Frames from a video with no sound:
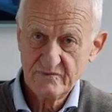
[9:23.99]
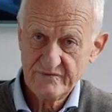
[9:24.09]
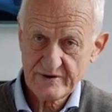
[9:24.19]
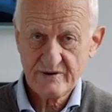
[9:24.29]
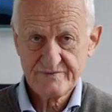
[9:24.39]

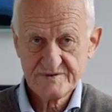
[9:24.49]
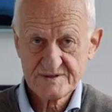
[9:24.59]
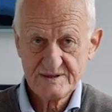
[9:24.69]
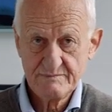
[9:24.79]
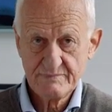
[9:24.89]
very often
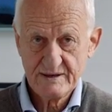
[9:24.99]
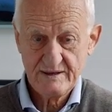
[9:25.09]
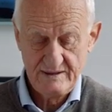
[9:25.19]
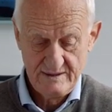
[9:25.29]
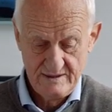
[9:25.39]
seen
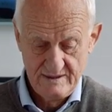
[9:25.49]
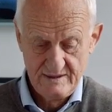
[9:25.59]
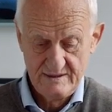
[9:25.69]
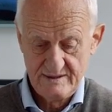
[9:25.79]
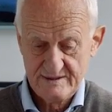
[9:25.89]
by
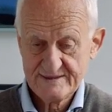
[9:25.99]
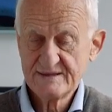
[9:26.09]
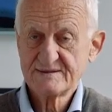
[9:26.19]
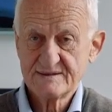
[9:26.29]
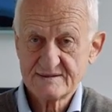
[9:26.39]

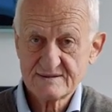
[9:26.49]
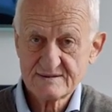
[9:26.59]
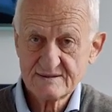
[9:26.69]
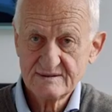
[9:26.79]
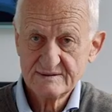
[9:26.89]
dentists,